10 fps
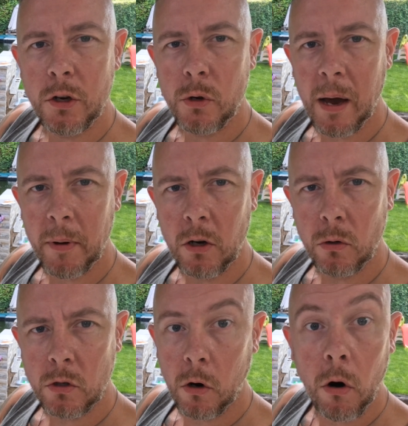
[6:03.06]
new
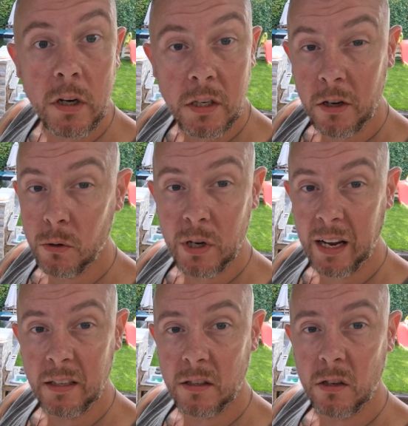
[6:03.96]
chemicals, or is it new
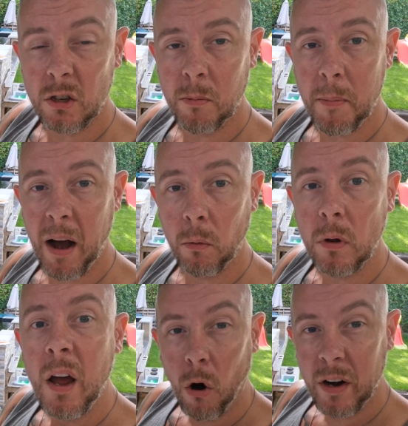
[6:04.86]
science that's come about,
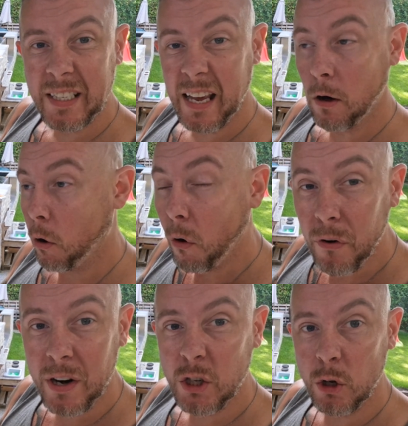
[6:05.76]
or is it
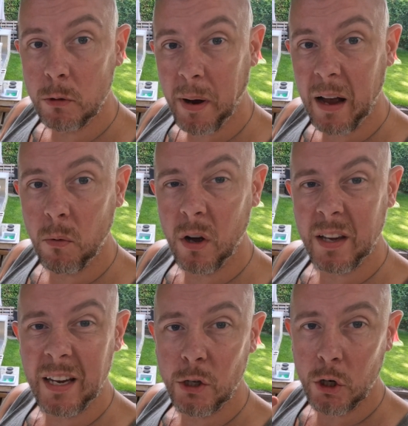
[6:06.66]
other issues,
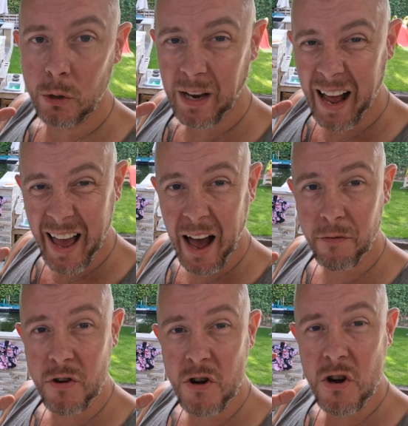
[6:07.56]
pipework issues? I
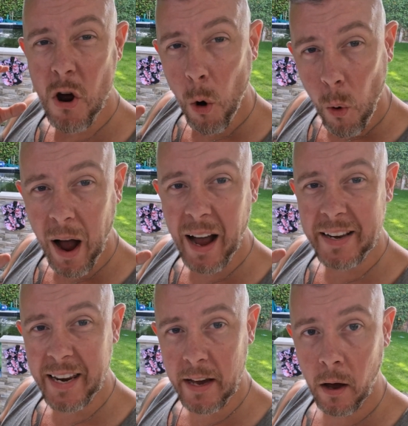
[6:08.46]
have no
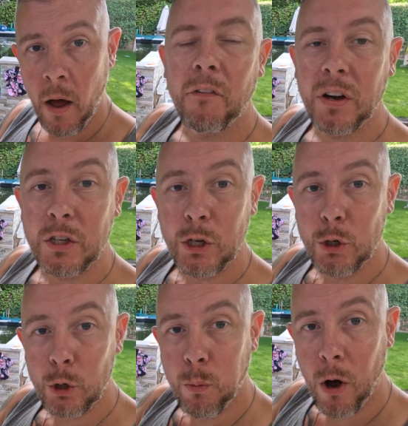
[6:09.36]
idea. I've literally
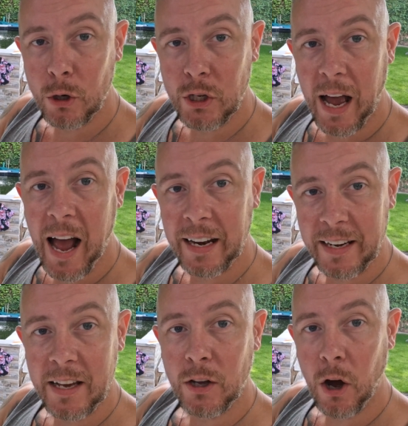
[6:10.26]
just watched
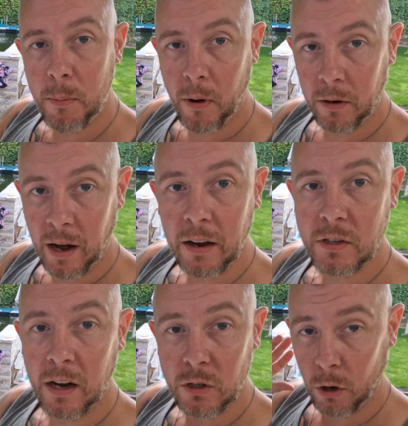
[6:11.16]
Andy at Koi Pond
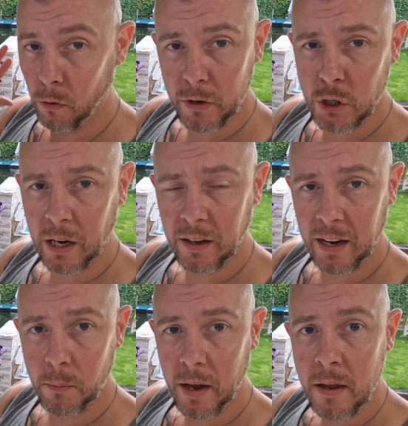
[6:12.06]
Lifestyle, because I love his channel
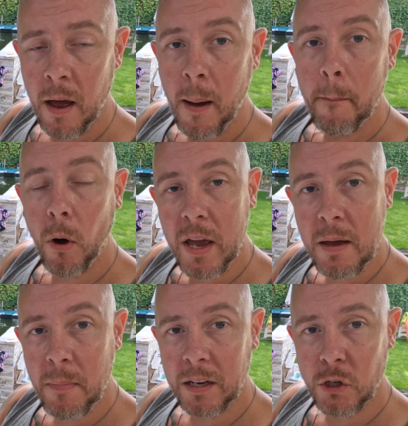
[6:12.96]
anyway, but he
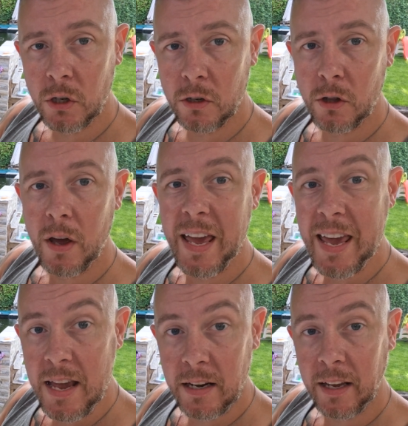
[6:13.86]
mentioned that
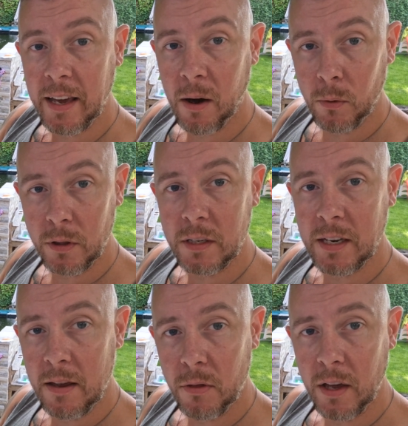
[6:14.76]
he had encountered the
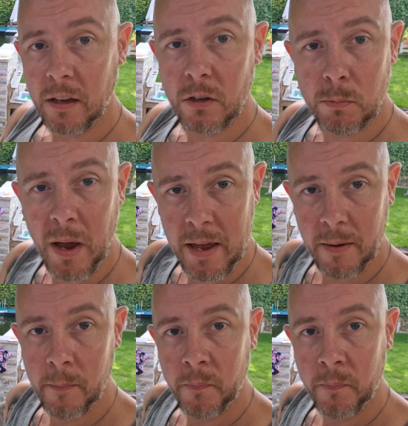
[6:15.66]
same thing as me,